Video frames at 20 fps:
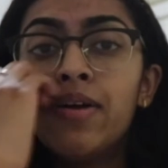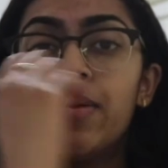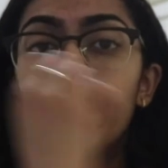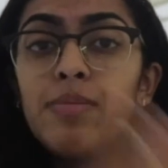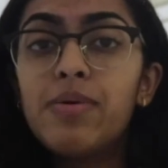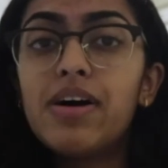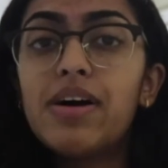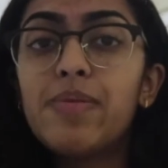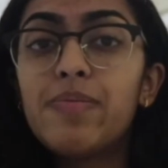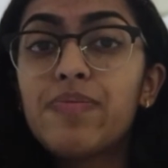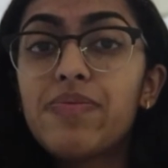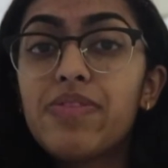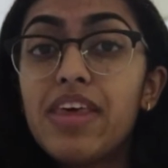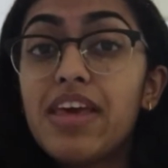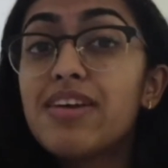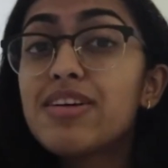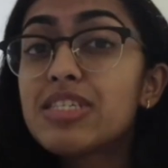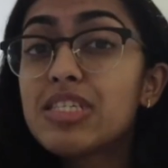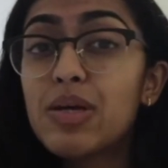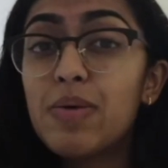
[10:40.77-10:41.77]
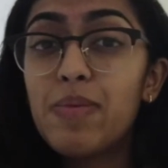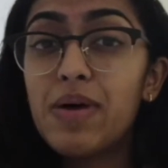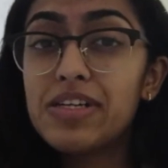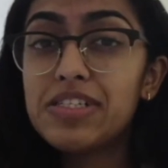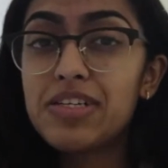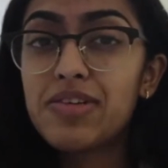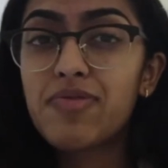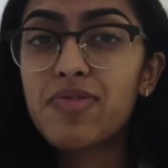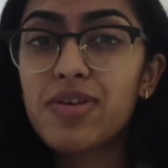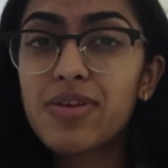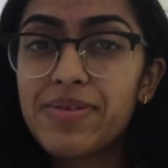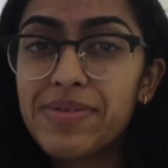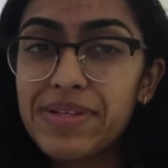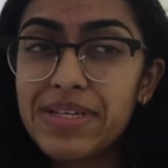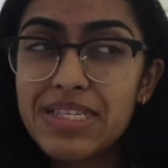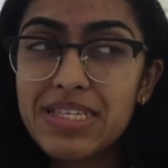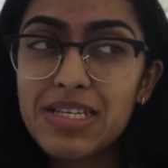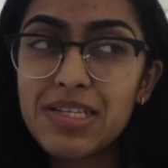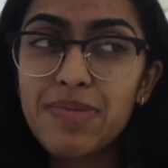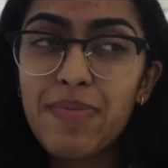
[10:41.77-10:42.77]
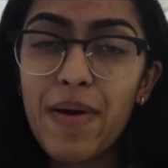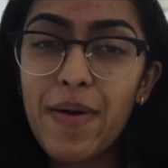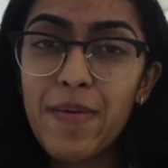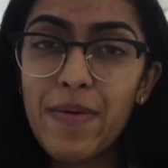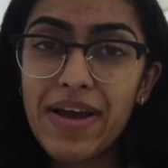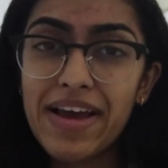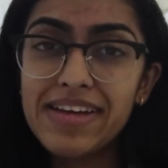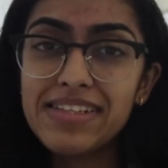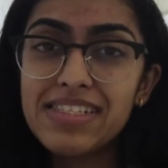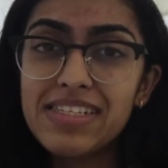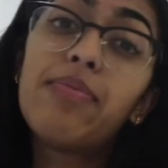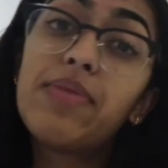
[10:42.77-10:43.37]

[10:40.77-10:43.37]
But thank you so much for listening to my rant.